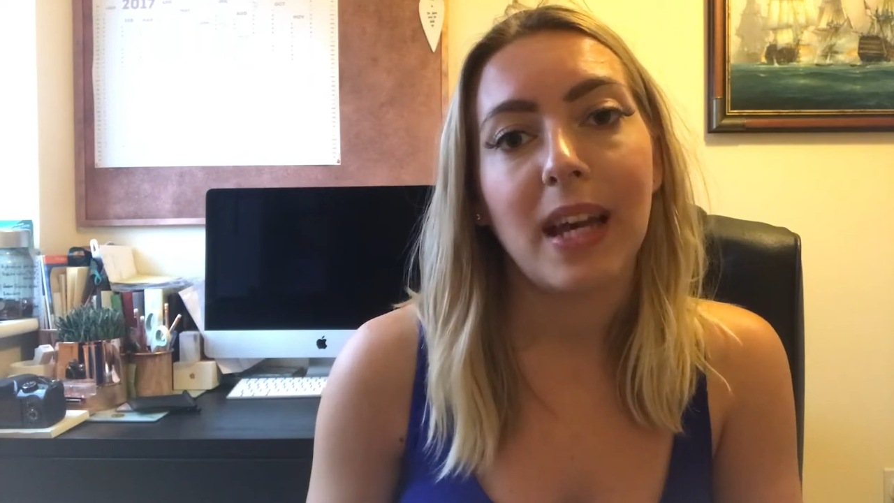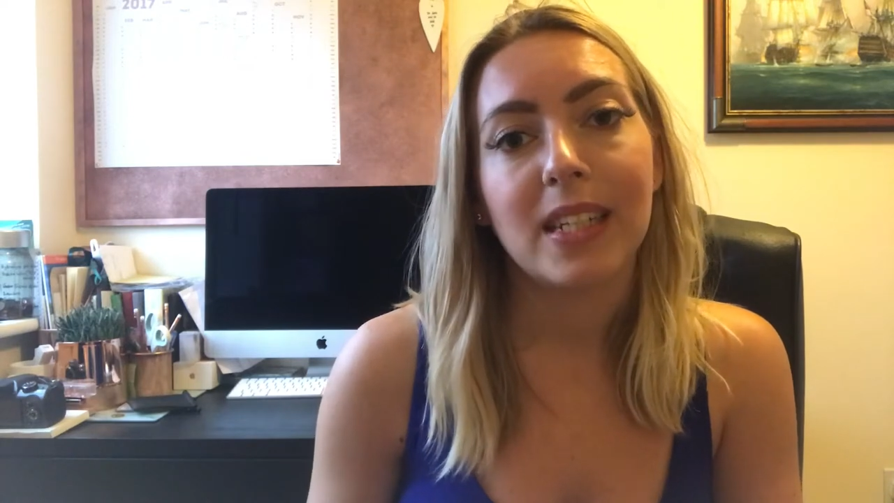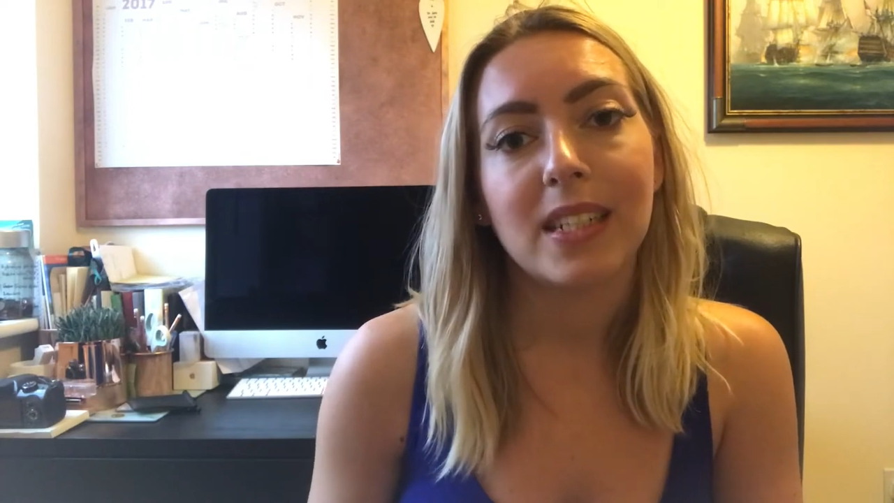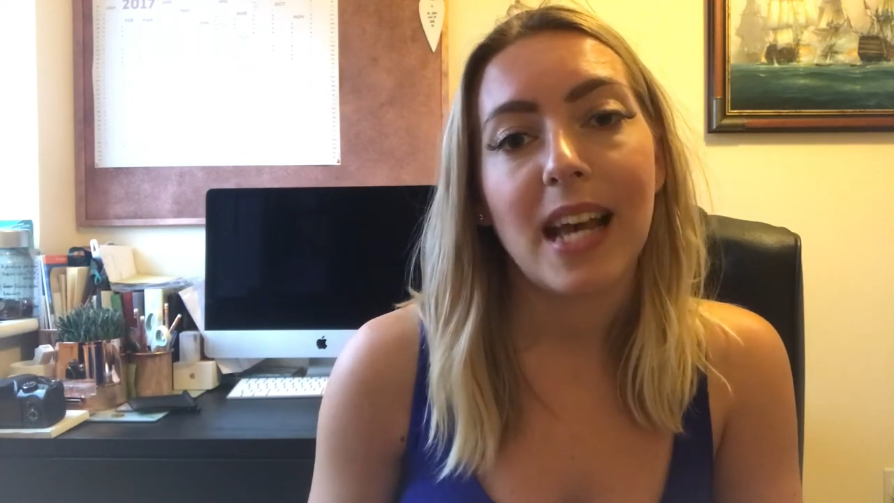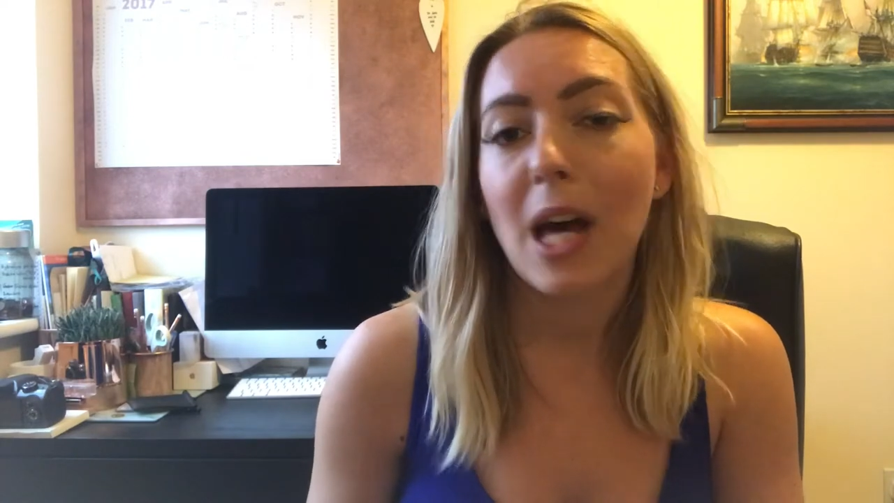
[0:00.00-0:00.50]

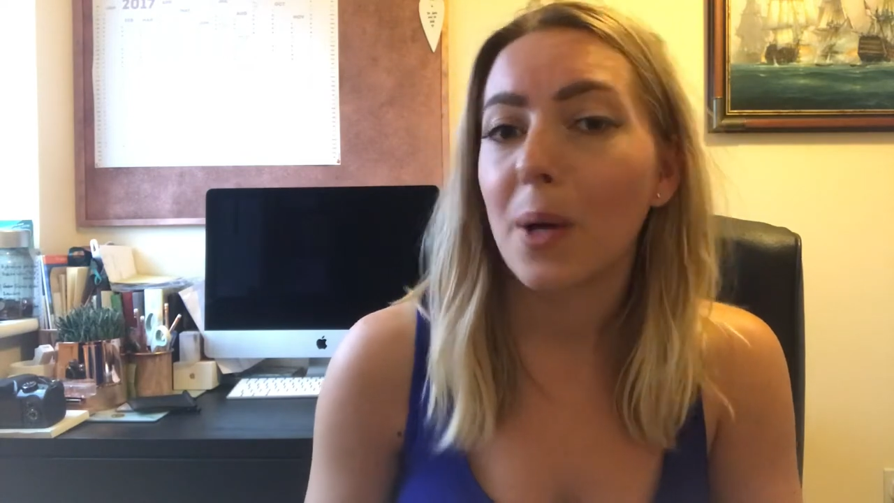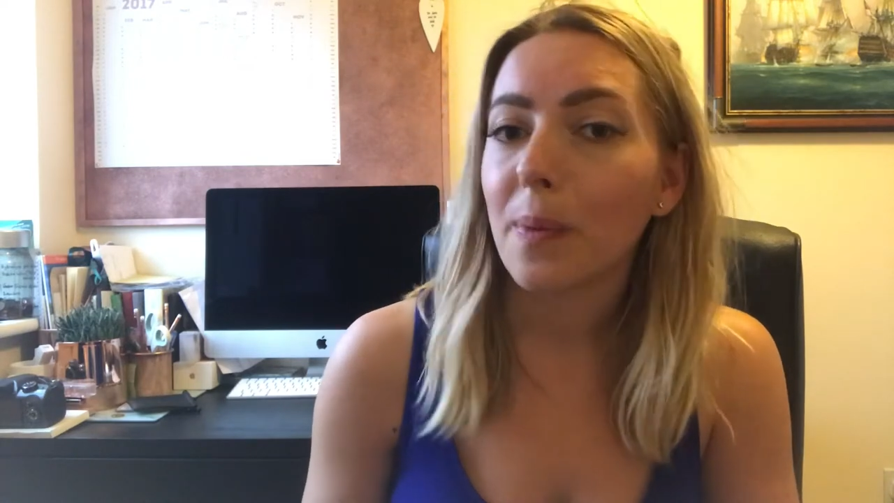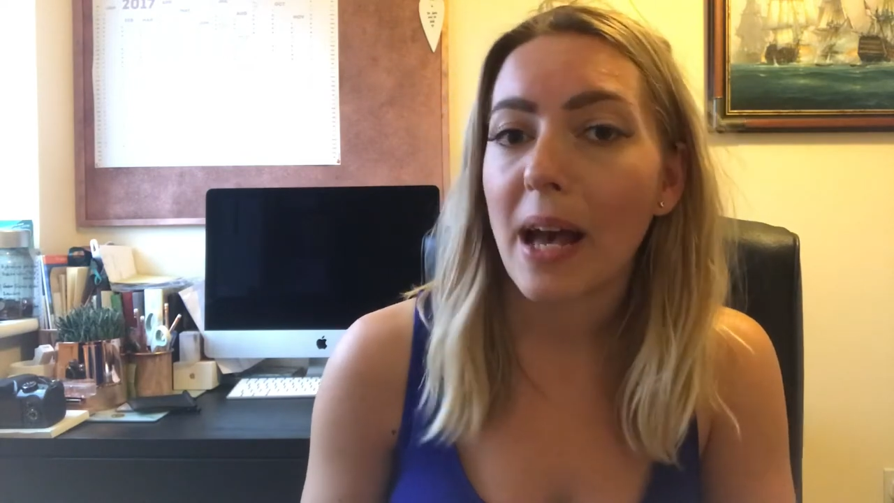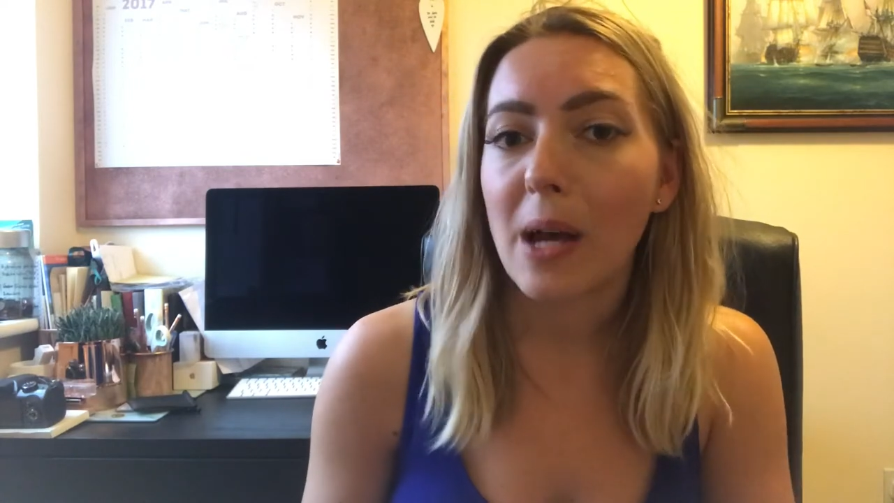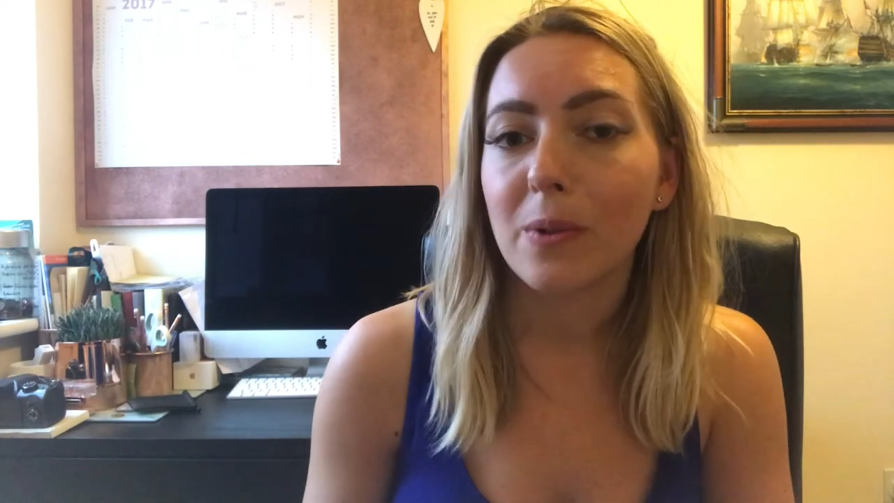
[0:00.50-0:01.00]
and
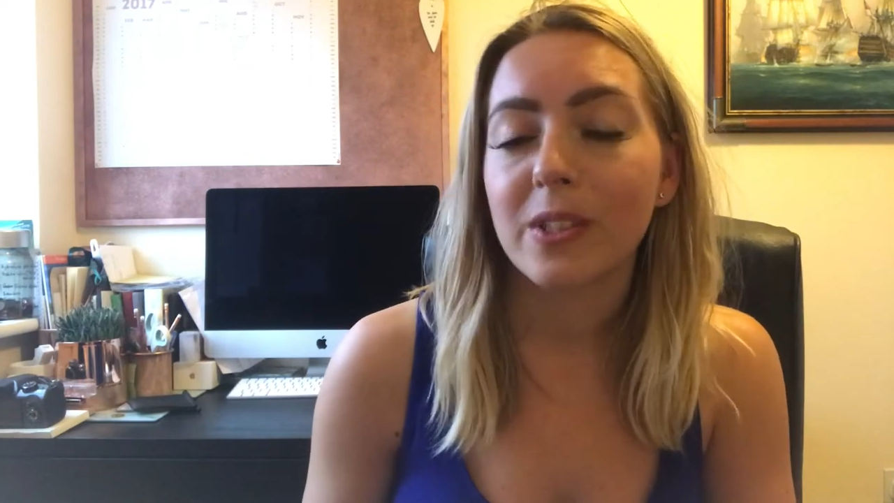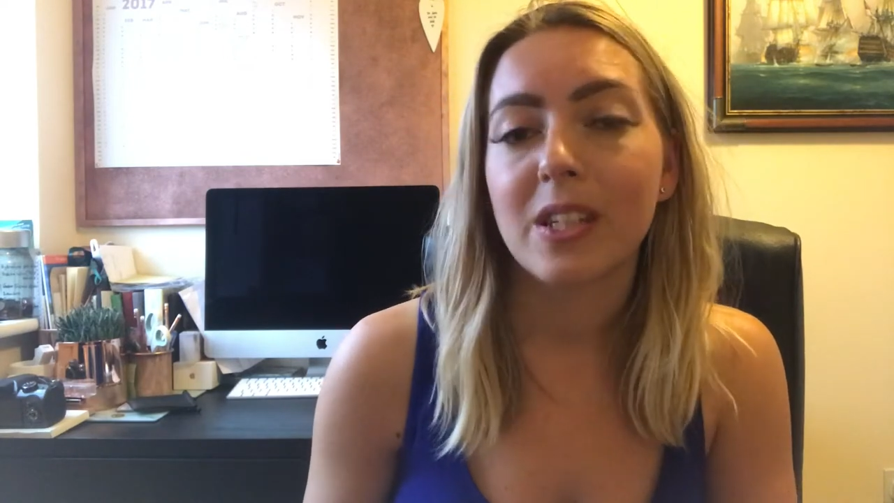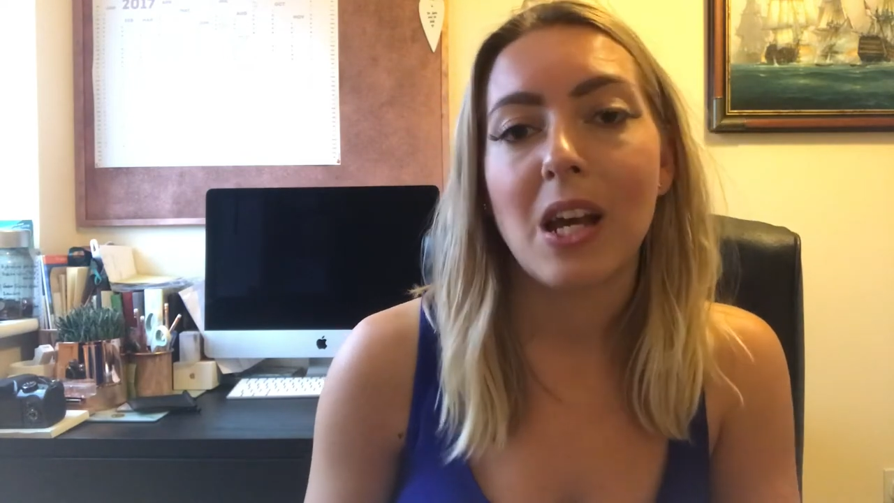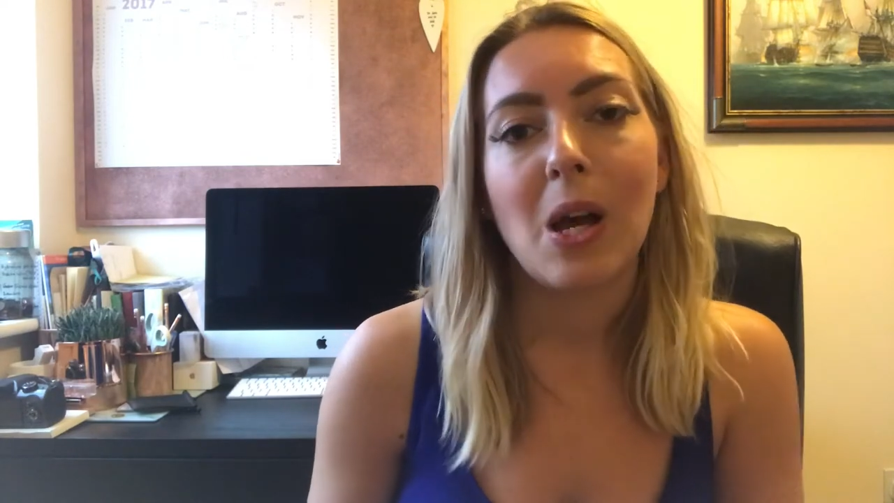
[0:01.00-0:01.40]
help out,